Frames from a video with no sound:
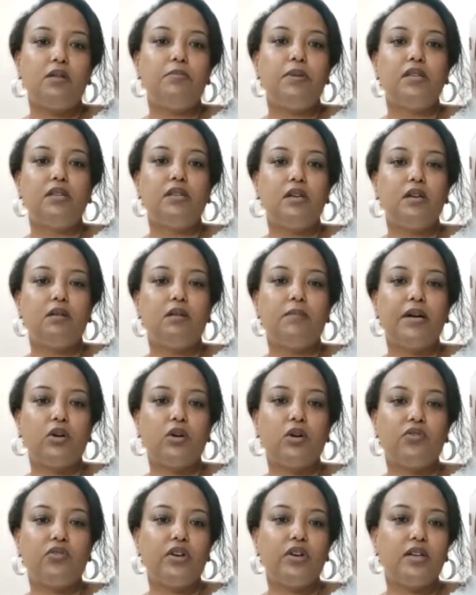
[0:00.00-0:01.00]
but they're a
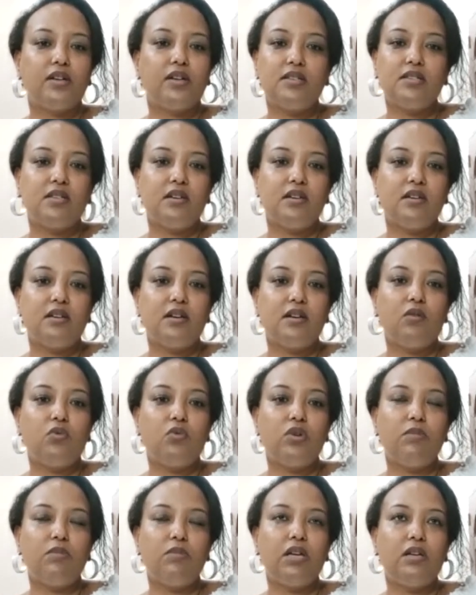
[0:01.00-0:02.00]
microfinancier and
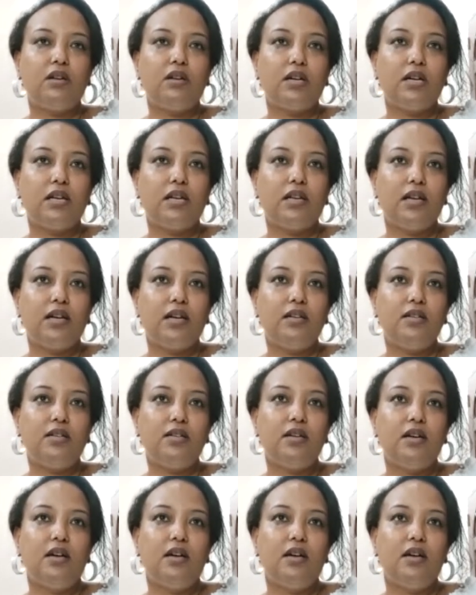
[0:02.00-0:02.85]
women can lend.